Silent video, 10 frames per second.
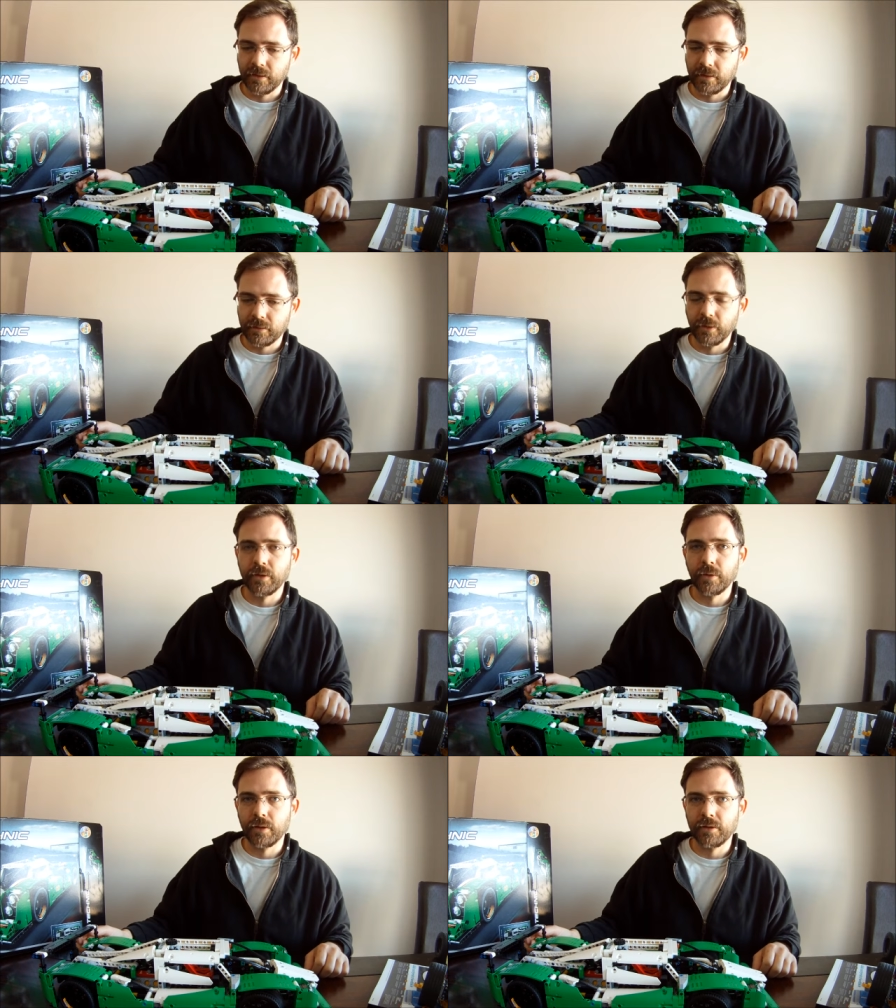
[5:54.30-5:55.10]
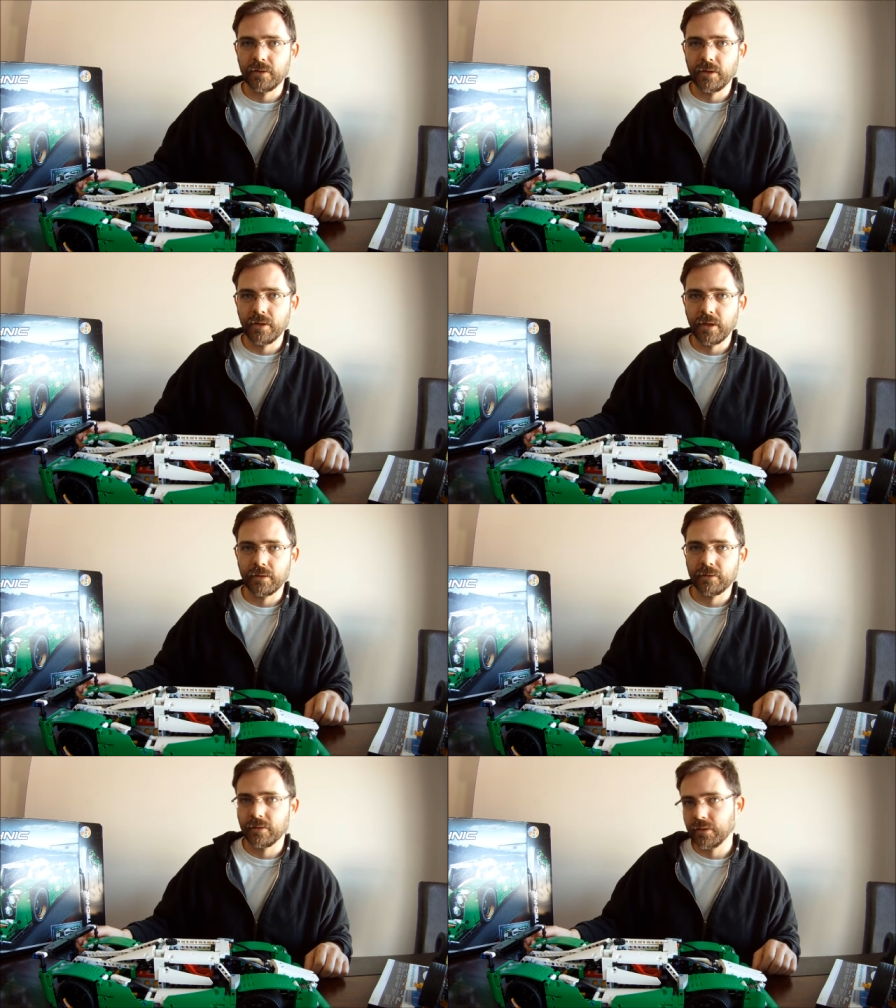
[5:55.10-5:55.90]
Toyota
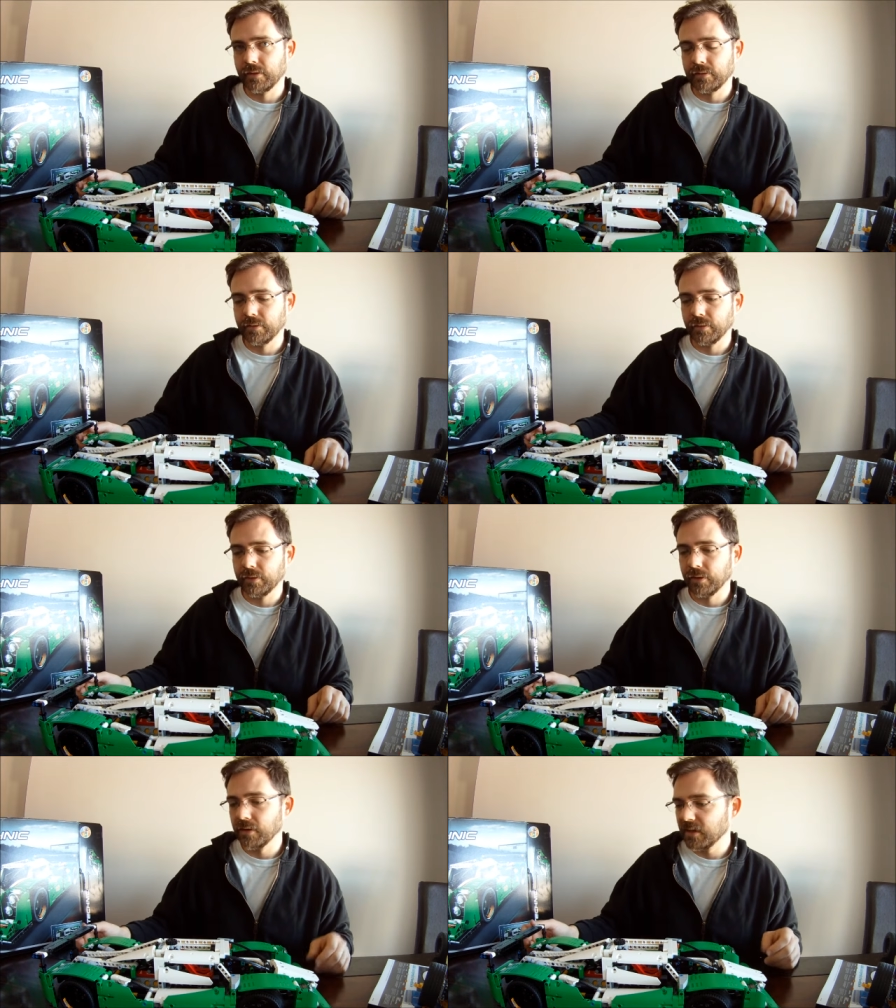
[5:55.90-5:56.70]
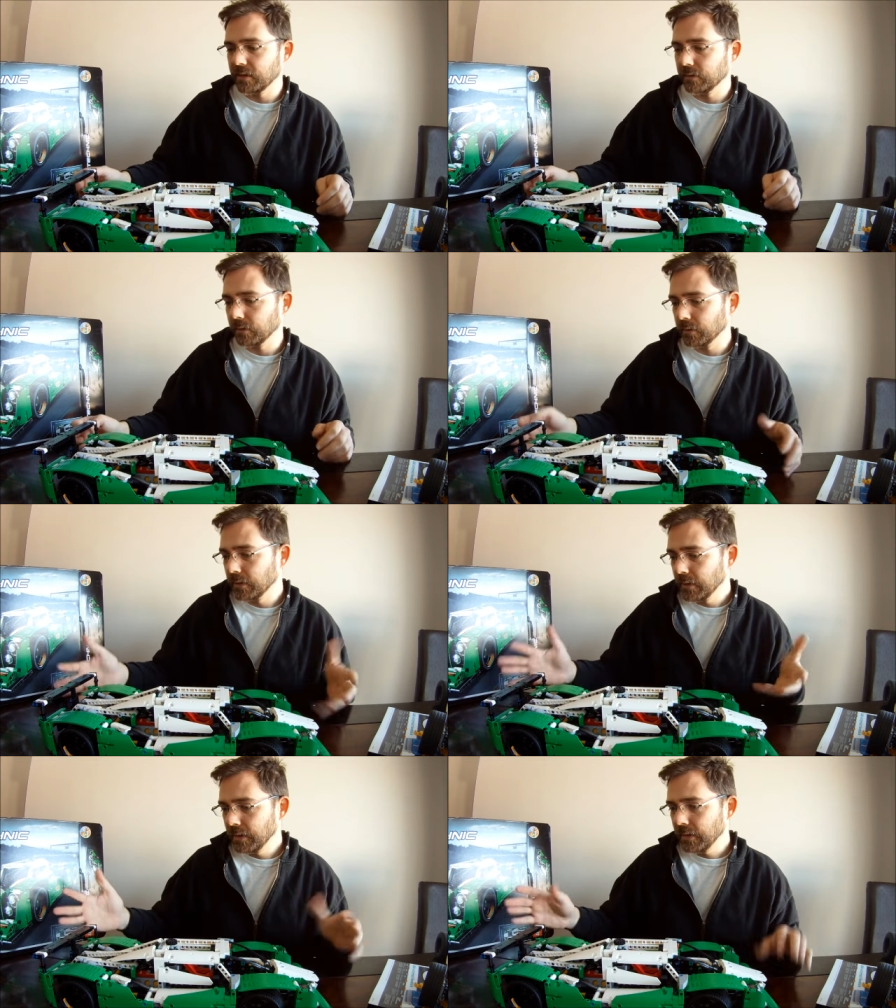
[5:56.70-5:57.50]
TS 030. So
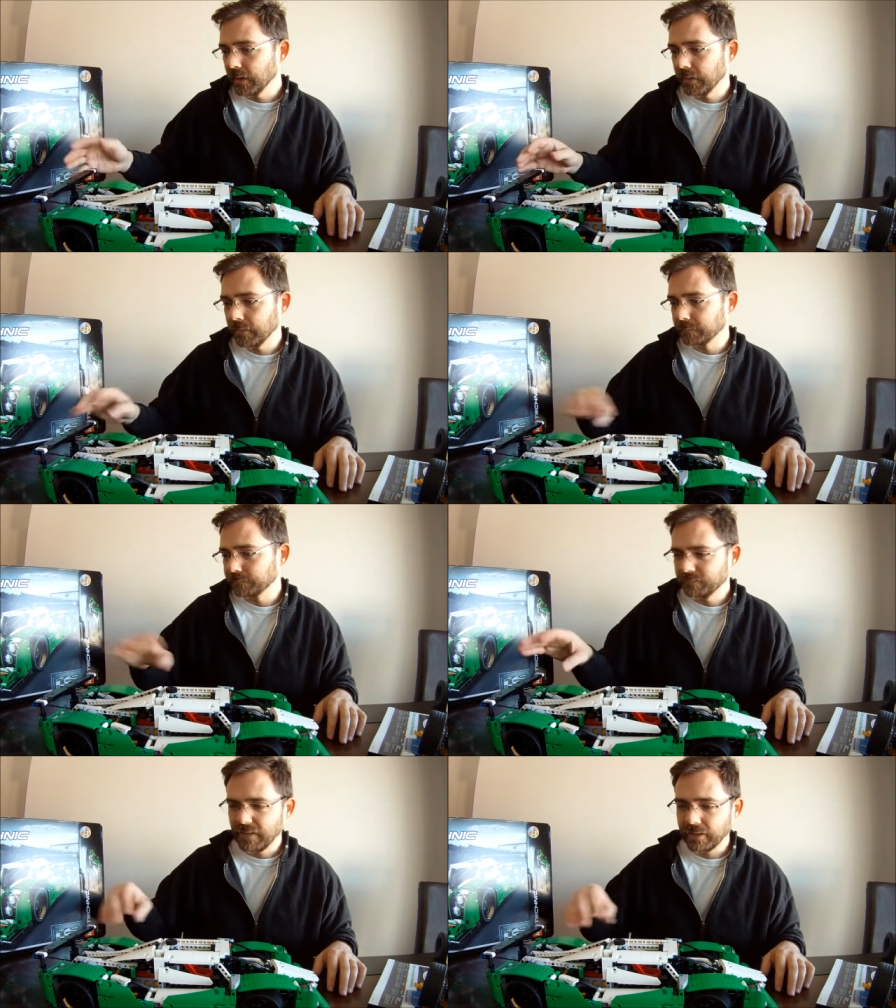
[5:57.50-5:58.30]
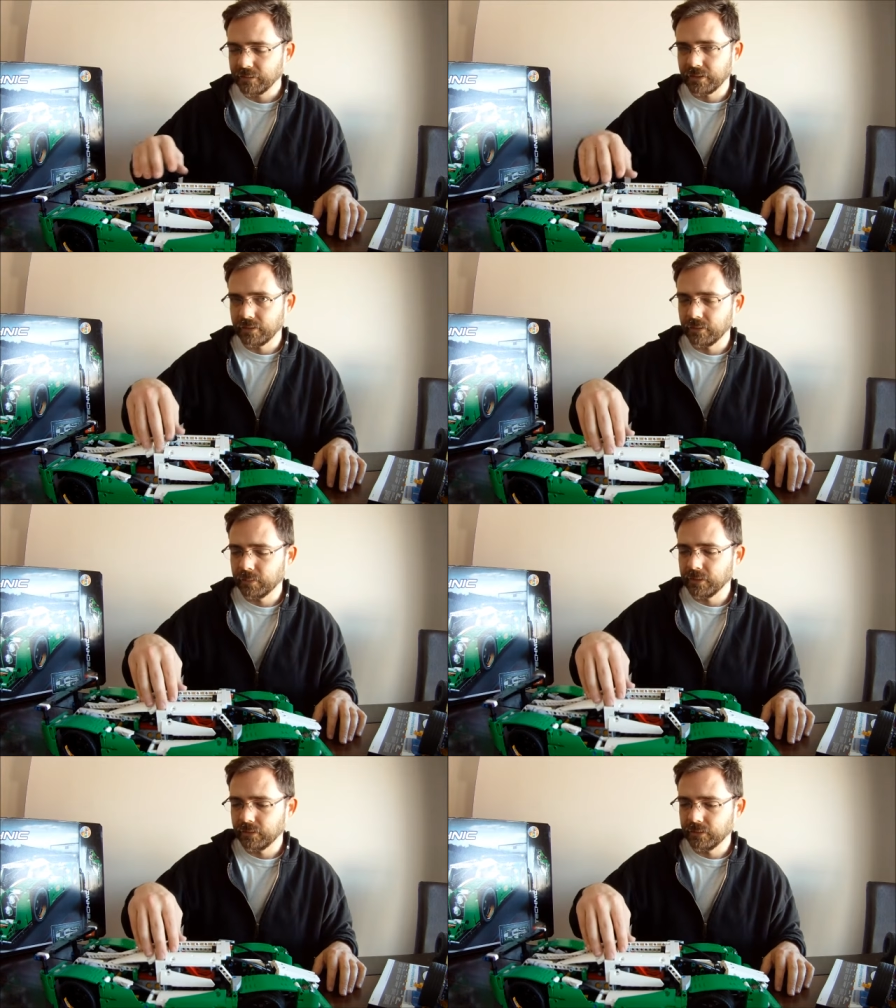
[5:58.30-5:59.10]
I don't think the
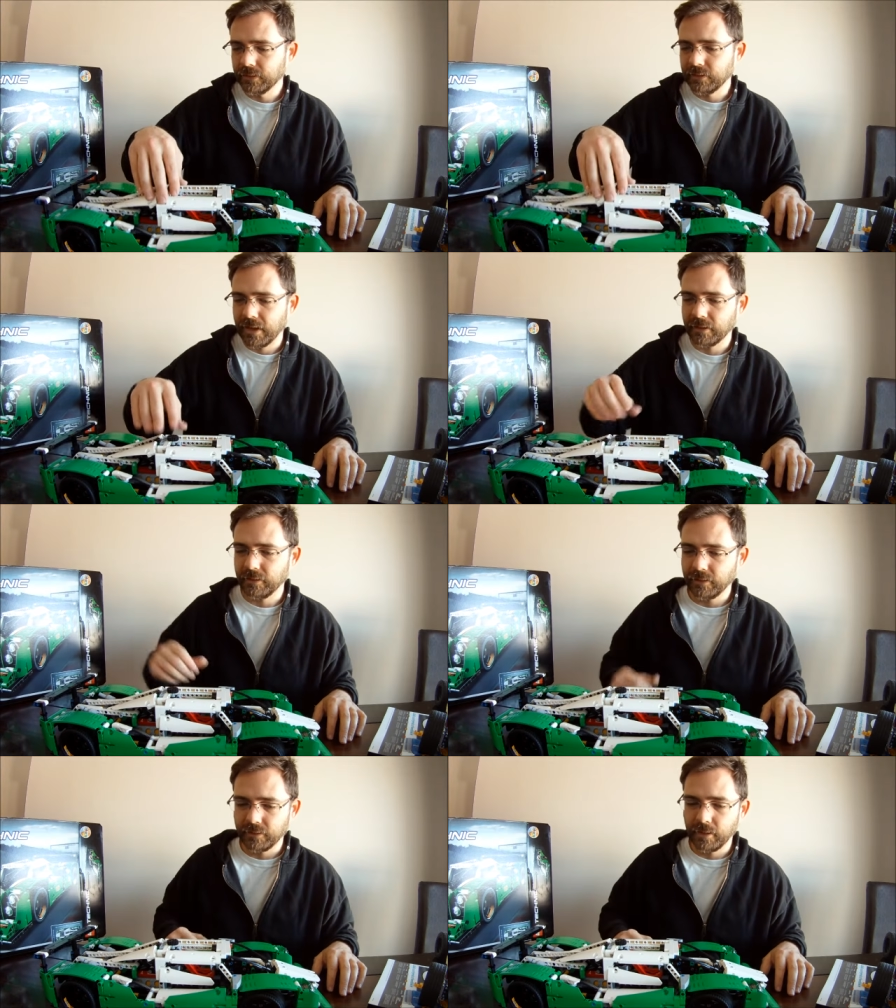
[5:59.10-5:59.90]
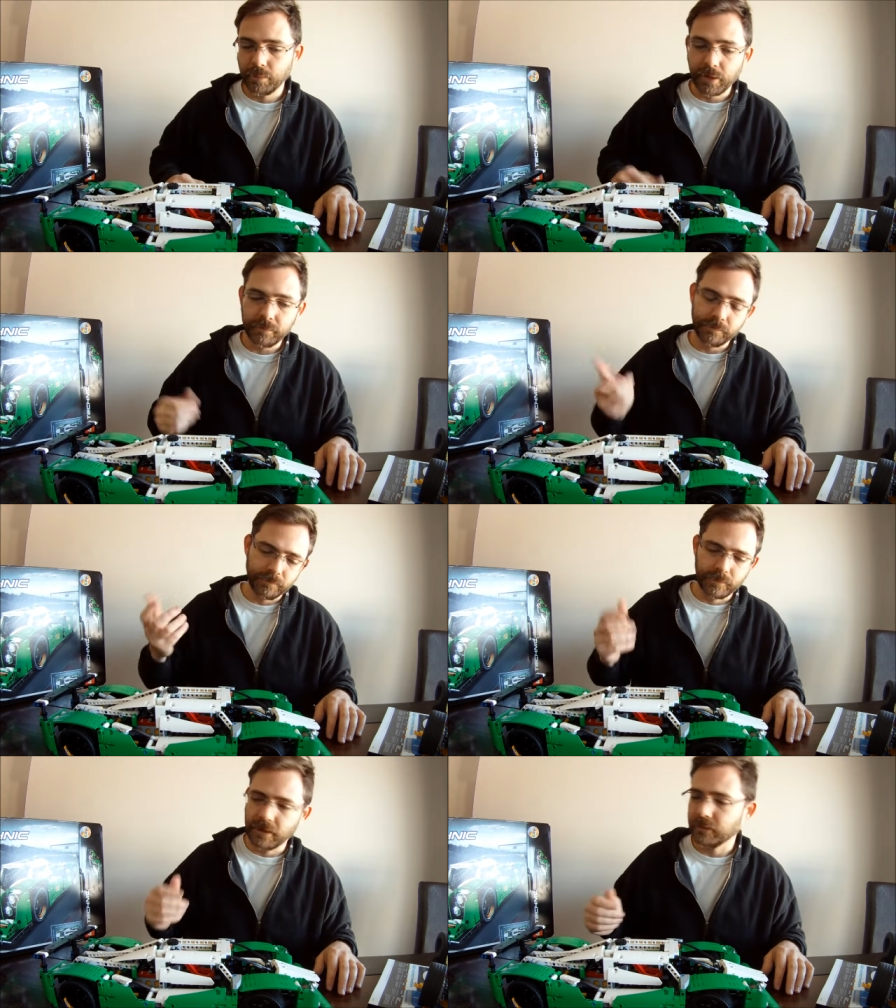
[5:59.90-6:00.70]
suspension is exactly the same, but
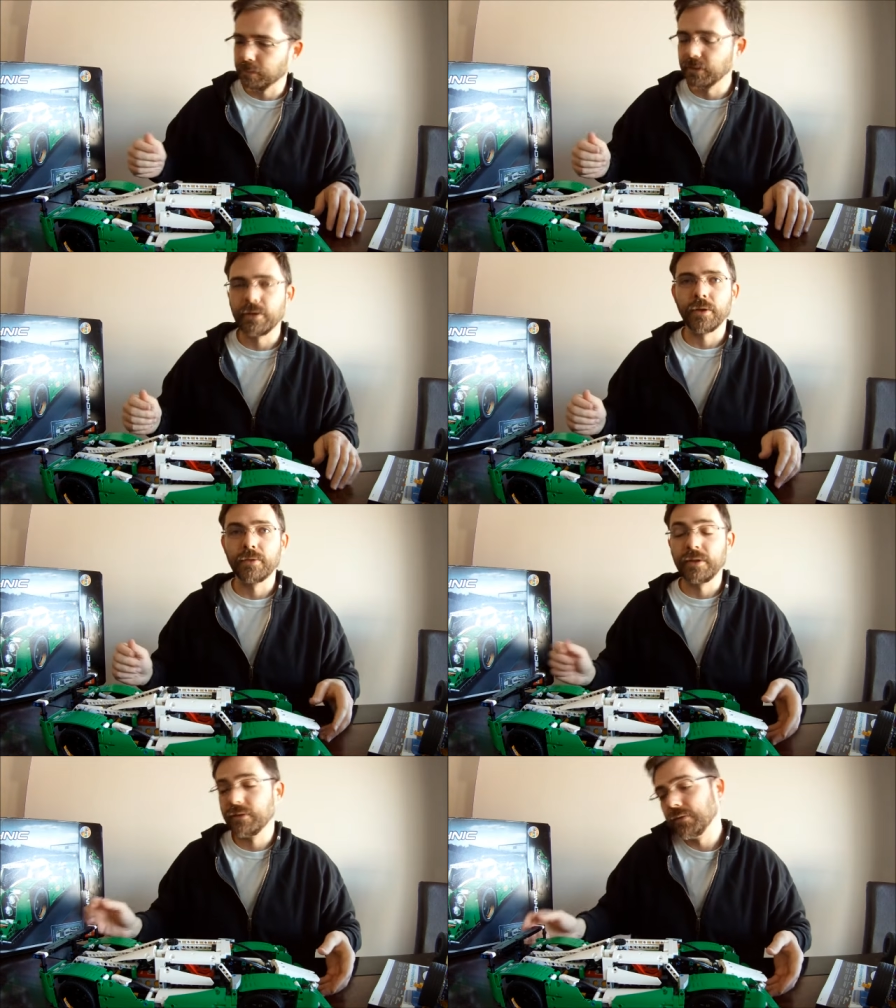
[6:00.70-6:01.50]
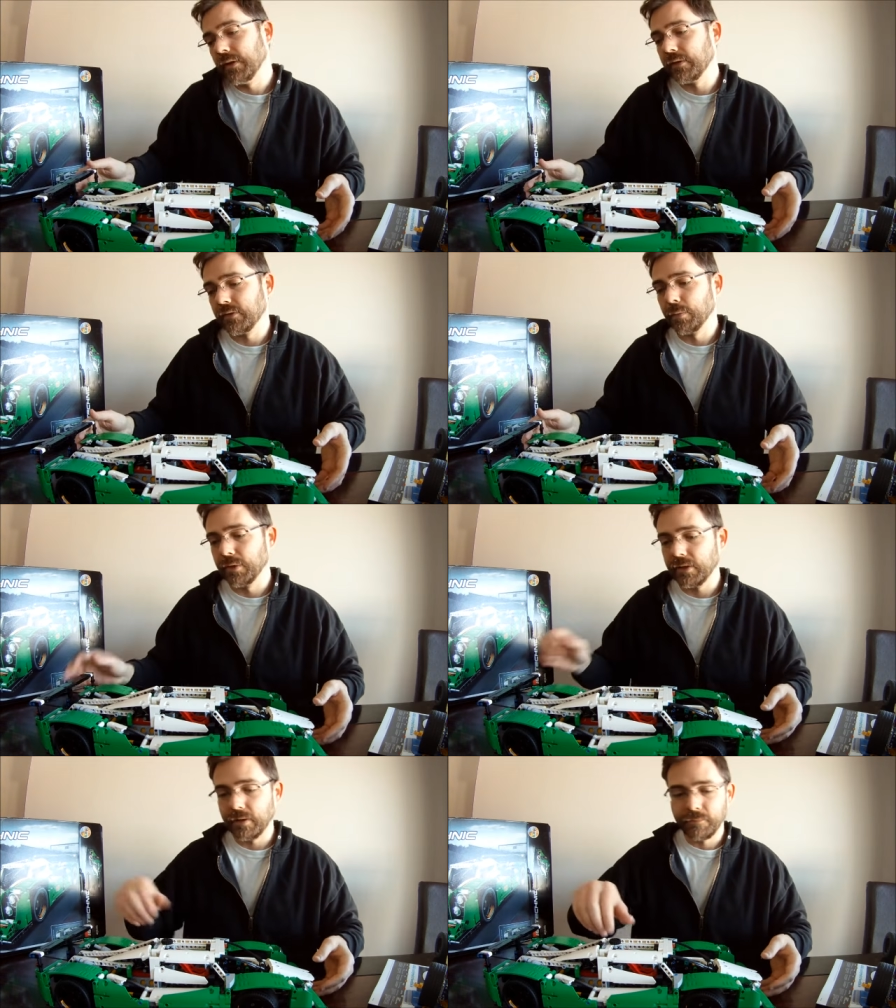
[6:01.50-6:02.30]
it's pretty close and it's still pretty neat.